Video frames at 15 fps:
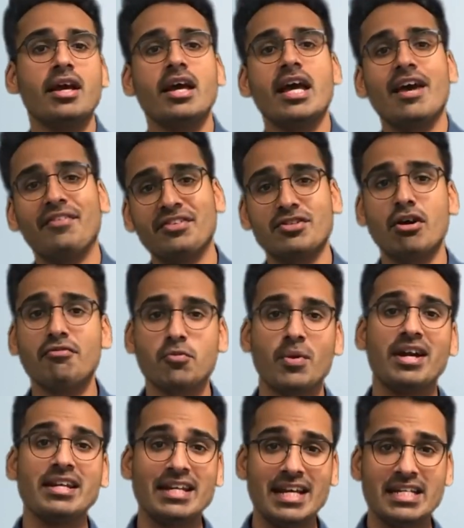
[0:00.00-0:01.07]
If the software
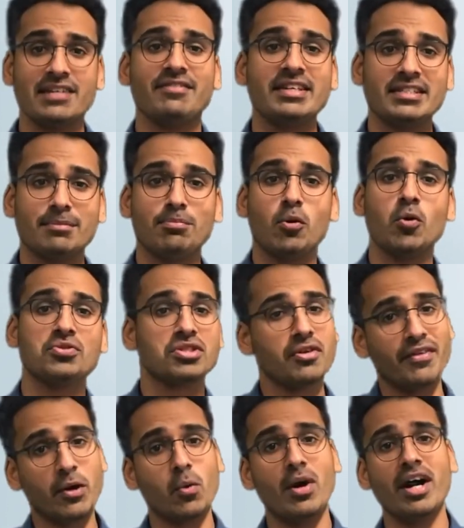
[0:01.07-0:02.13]
natively supports your
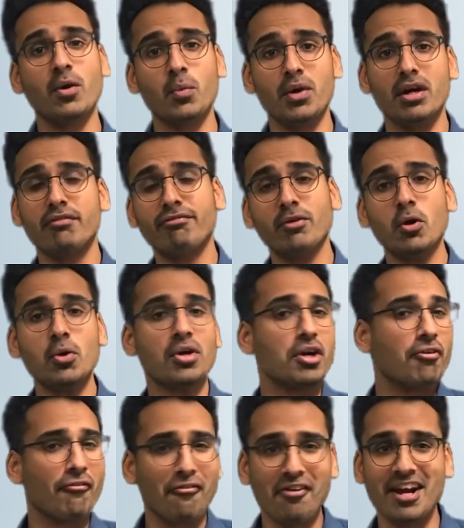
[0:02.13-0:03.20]
required workflow,
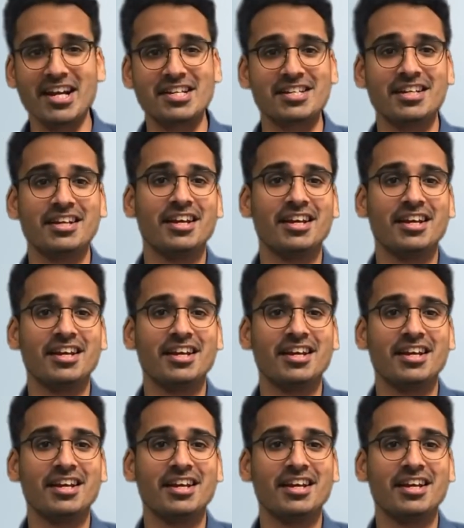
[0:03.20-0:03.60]
great.